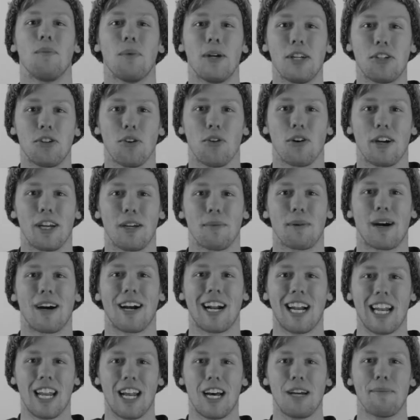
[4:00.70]
we're talking
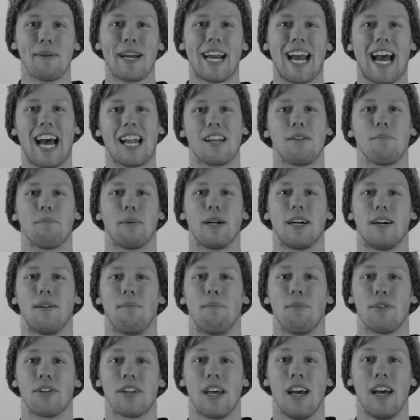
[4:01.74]
about climbing
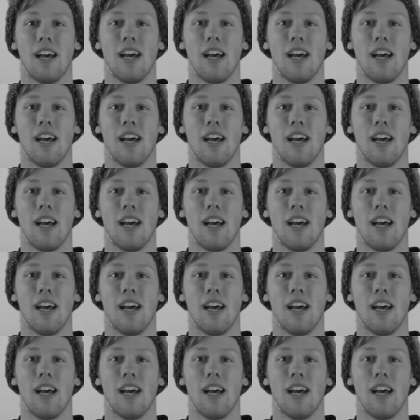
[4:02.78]
HANDBALMS.